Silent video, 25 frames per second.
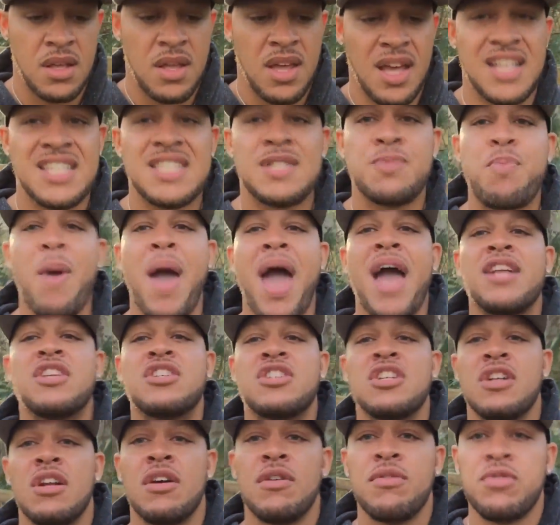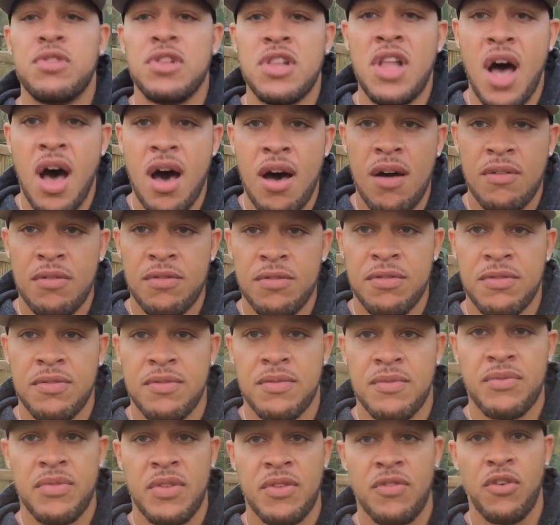expansion of love,
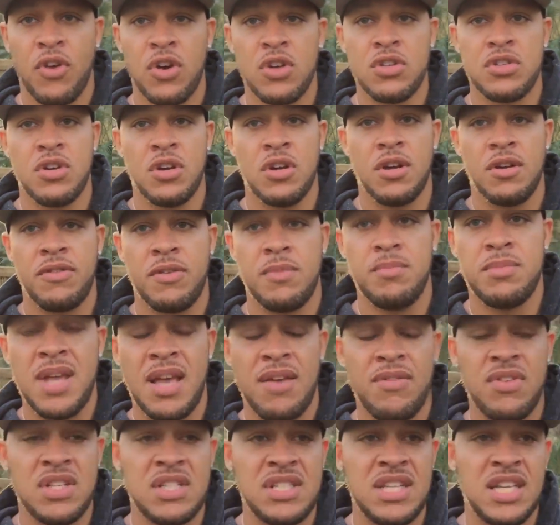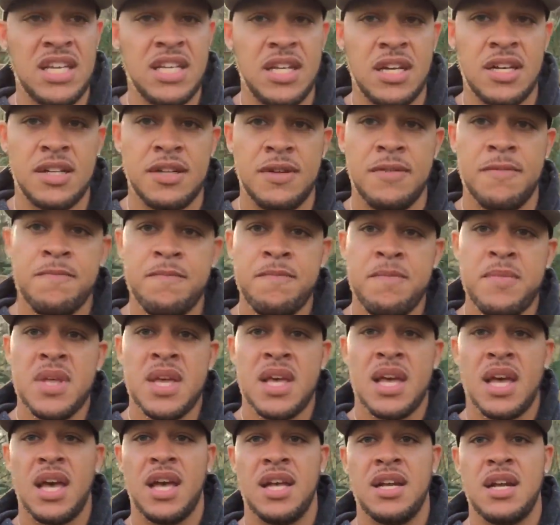first heard it from David Dita,
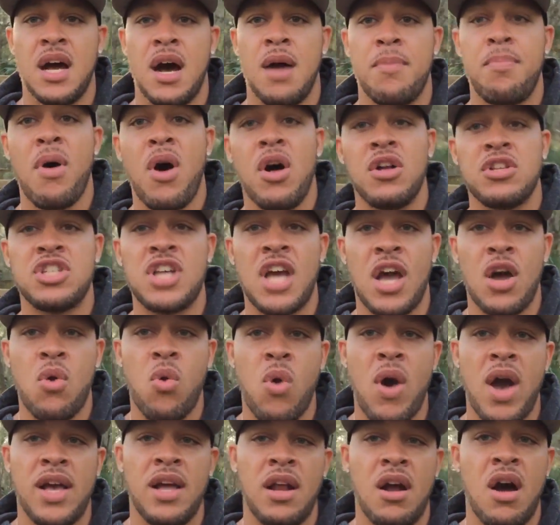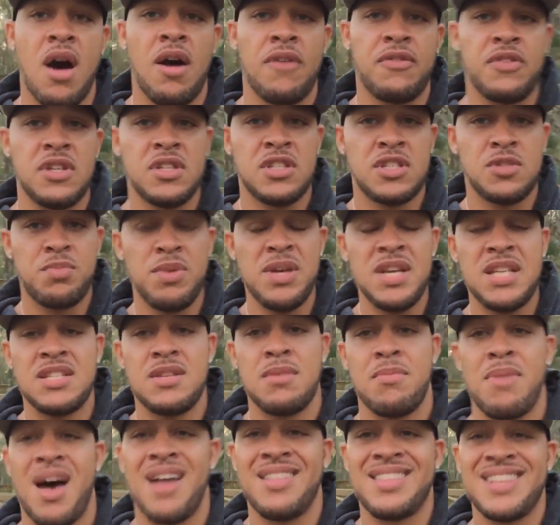and uh, Paul Check quite often speaks
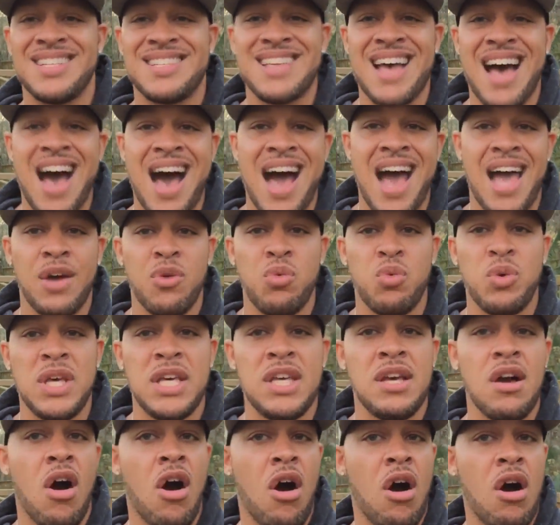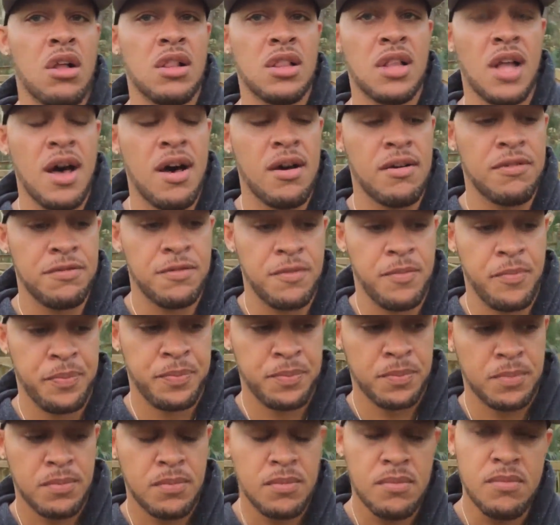about this I, we, all love.
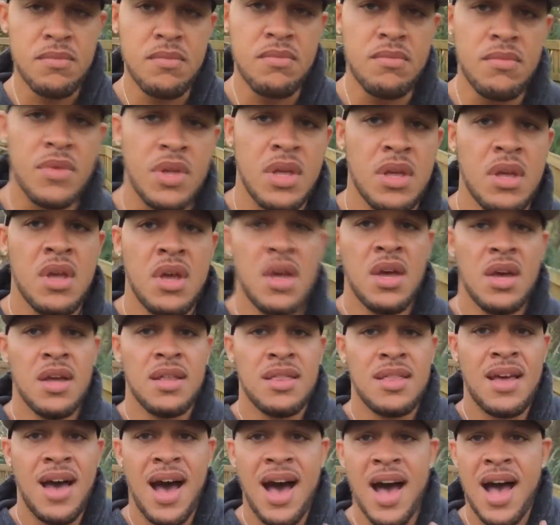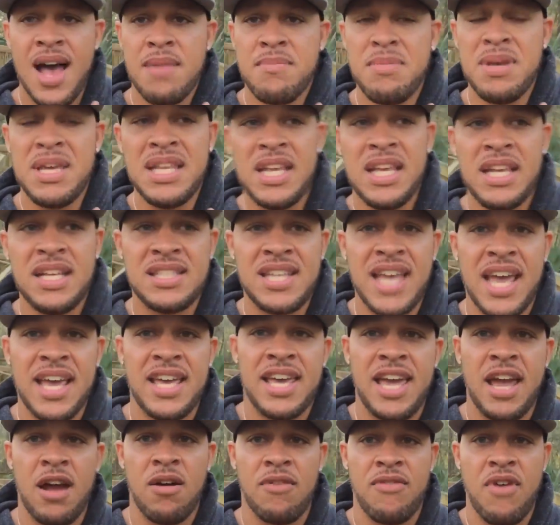The I meaning taking
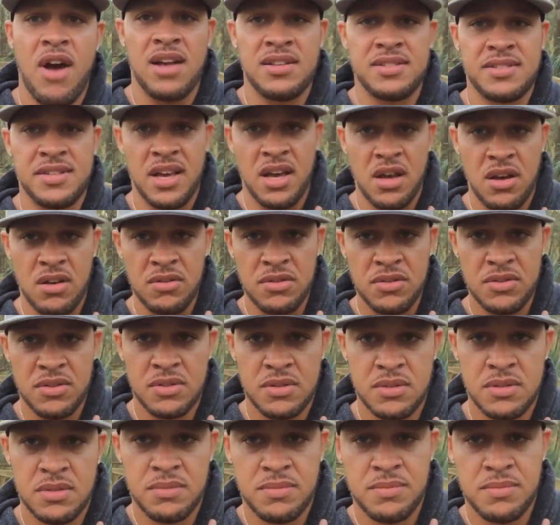care of ourselves,